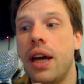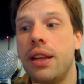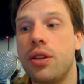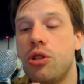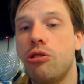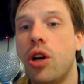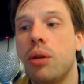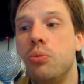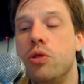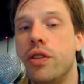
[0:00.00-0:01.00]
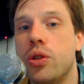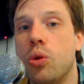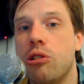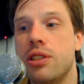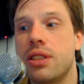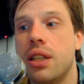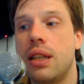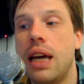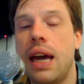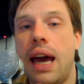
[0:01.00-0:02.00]
and then you're not moving towards
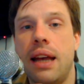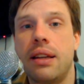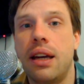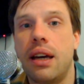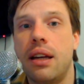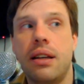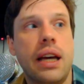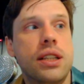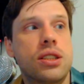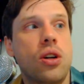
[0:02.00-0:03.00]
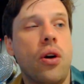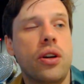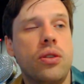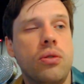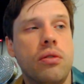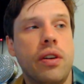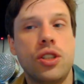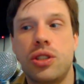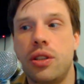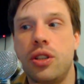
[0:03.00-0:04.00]
it, and then it's going to
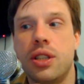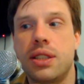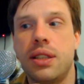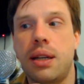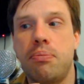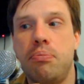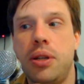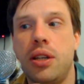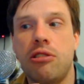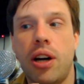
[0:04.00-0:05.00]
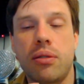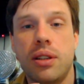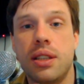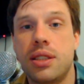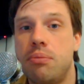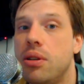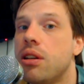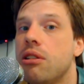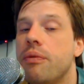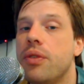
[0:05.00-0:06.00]
eventually just like peter out and disappear.